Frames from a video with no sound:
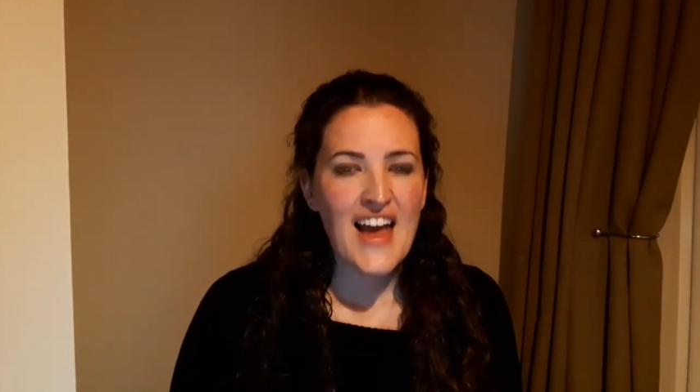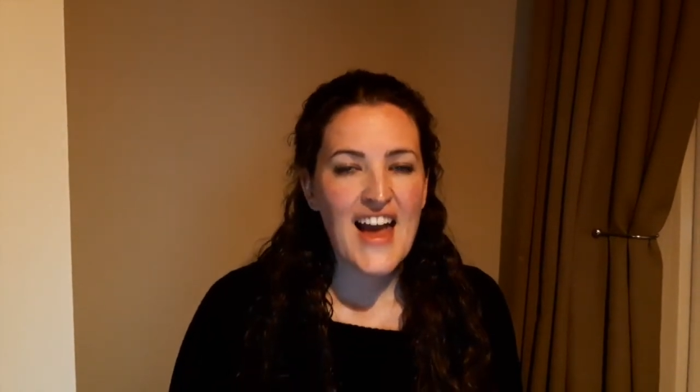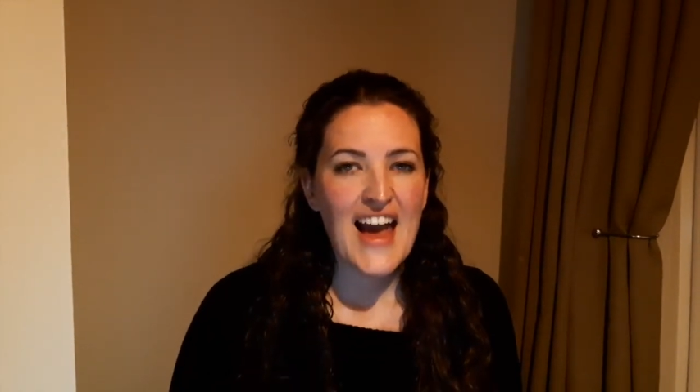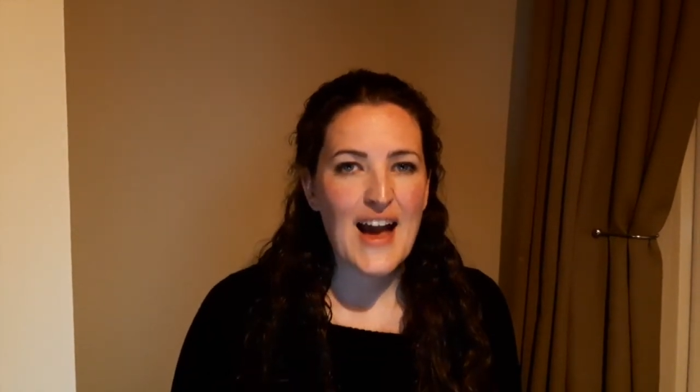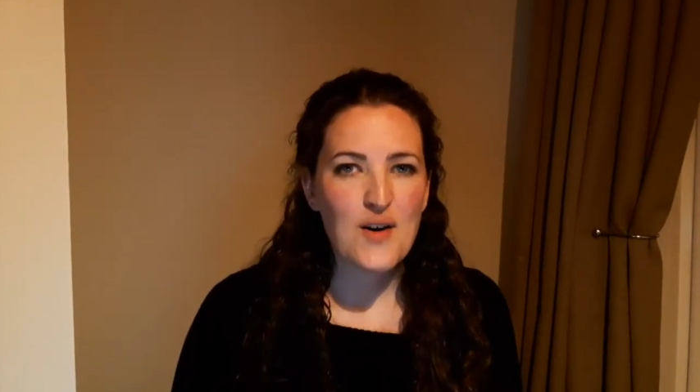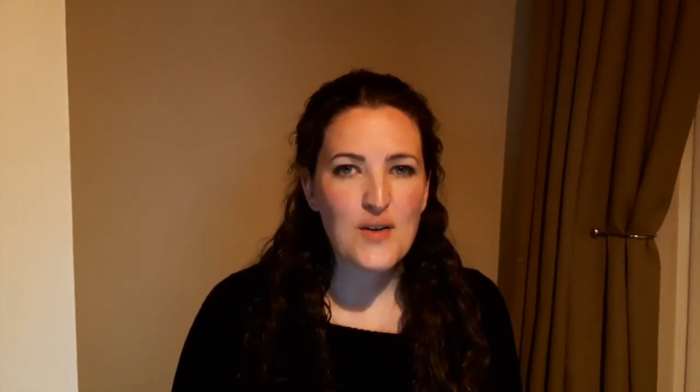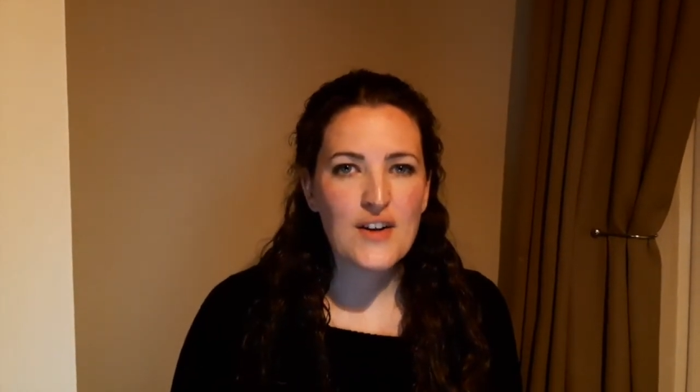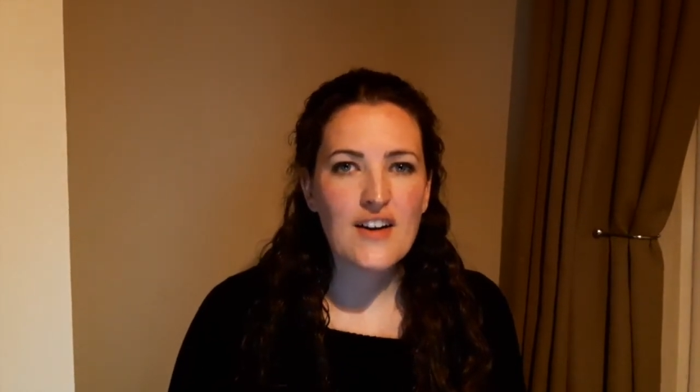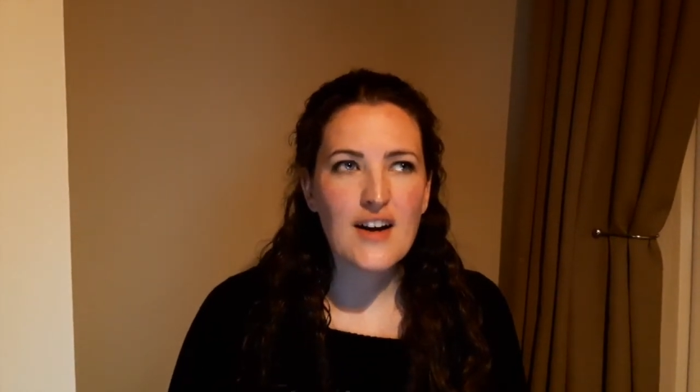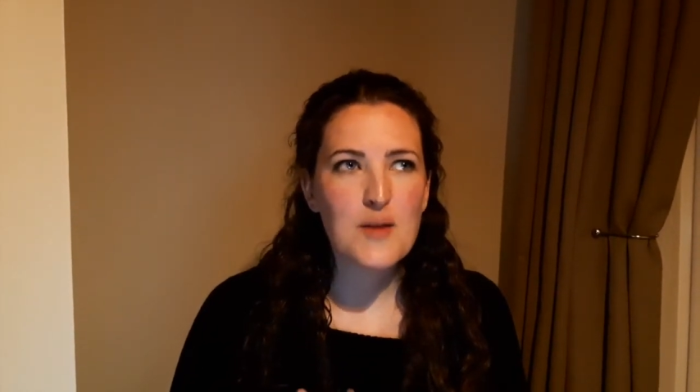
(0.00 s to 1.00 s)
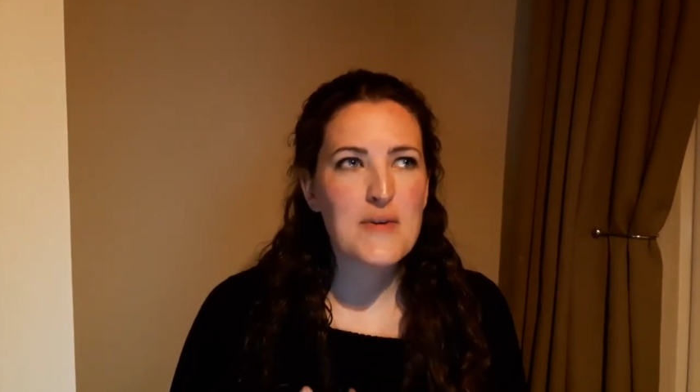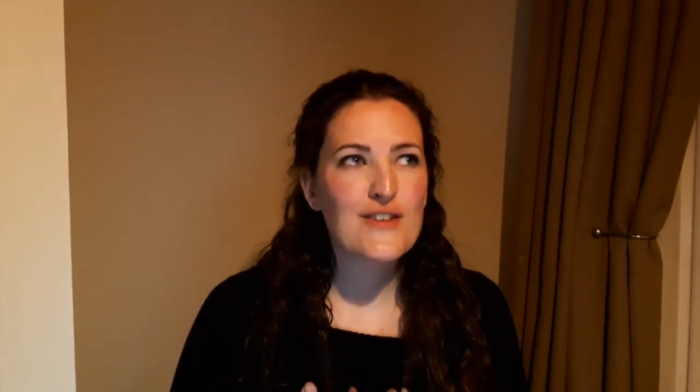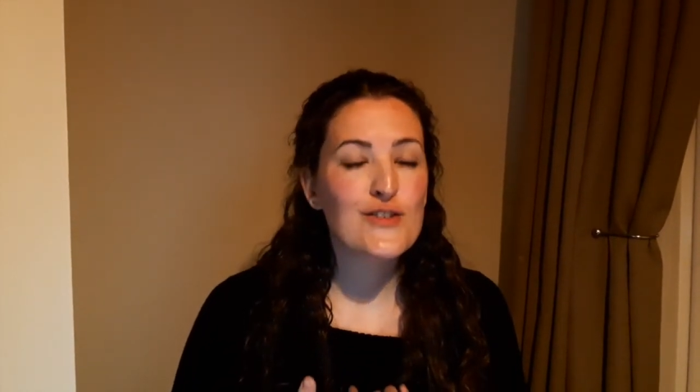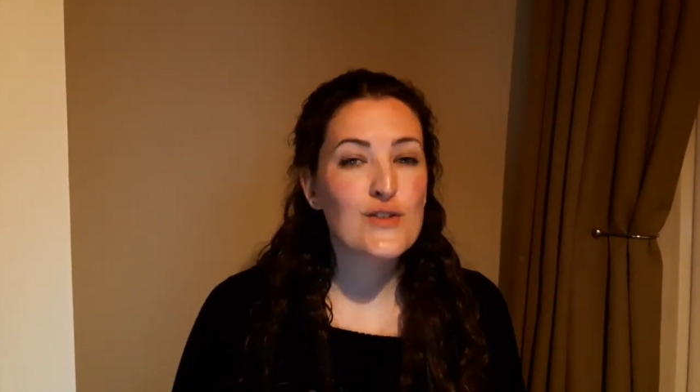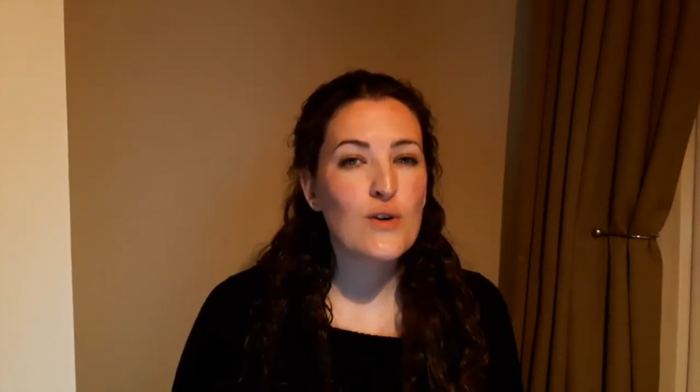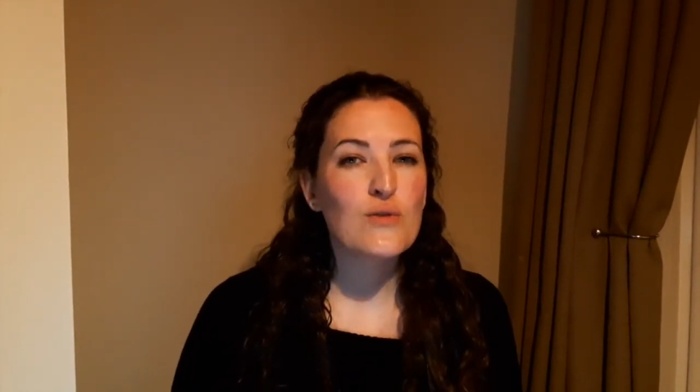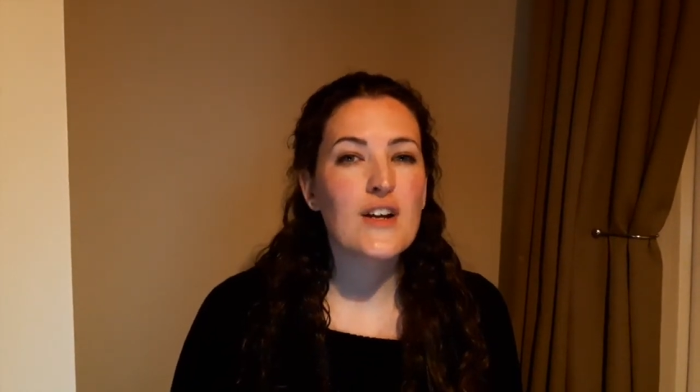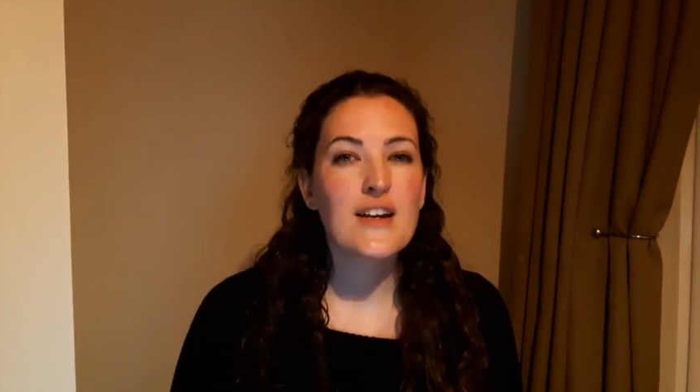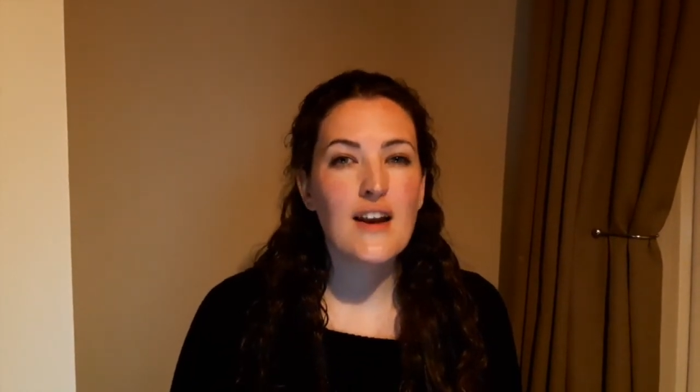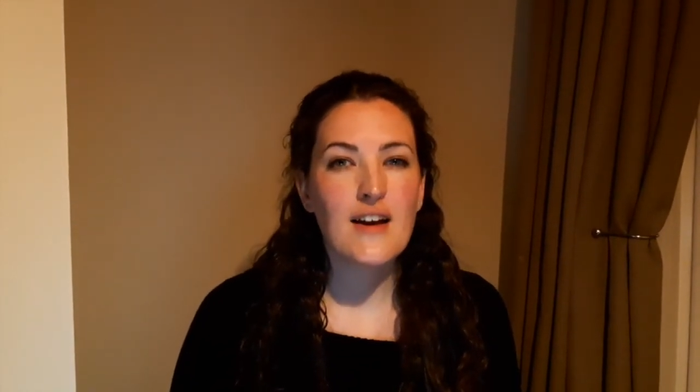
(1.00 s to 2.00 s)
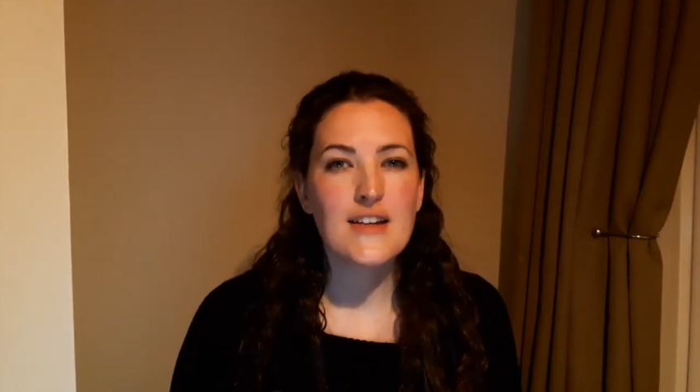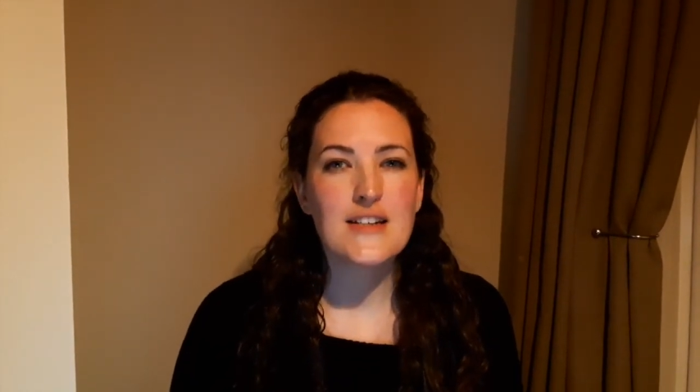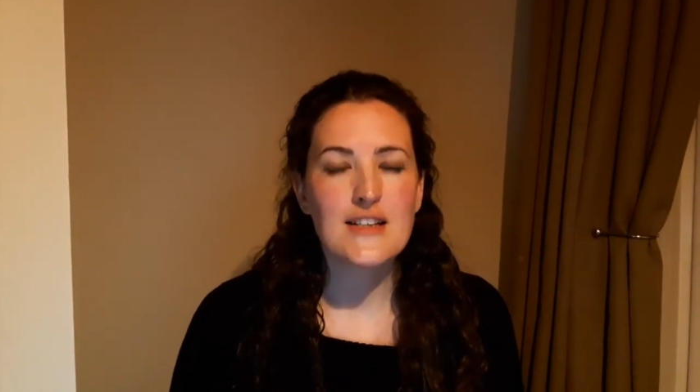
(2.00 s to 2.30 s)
How can I be salt and light to the